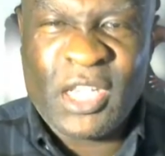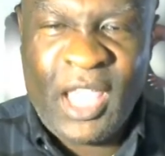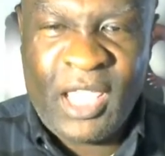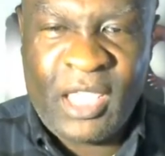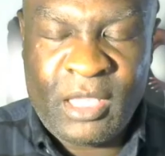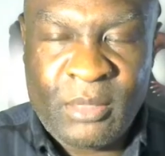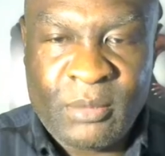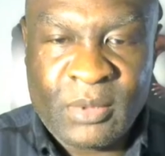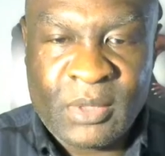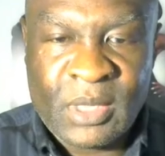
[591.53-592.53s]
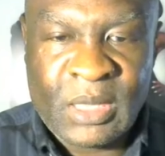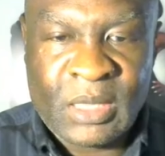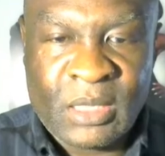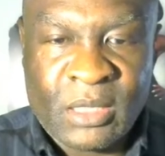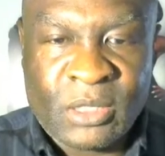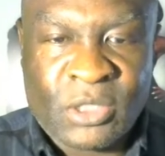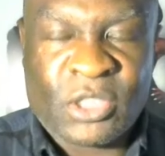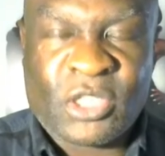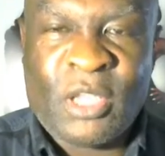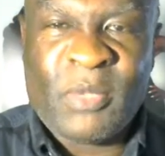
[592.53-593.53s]
your name to
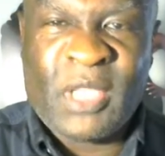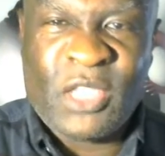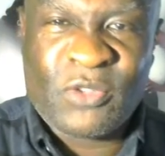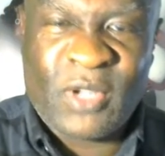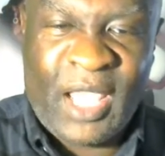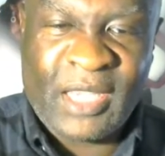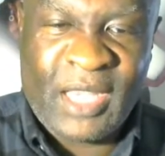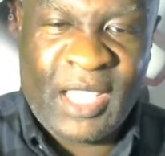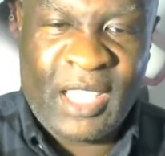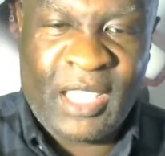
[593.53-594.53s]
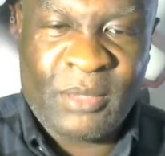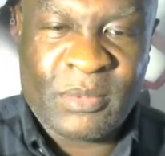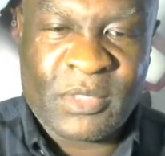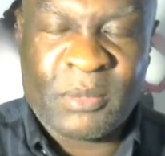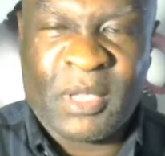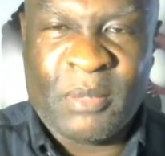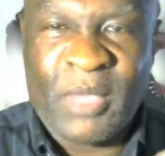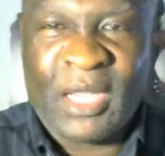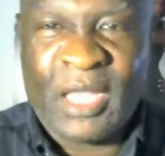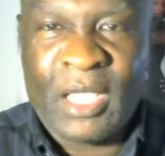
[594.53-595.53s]
some Israelite name, some
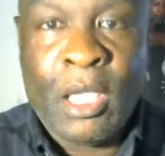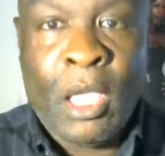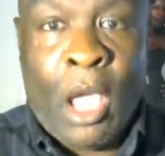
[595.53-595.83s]
Kemetic name?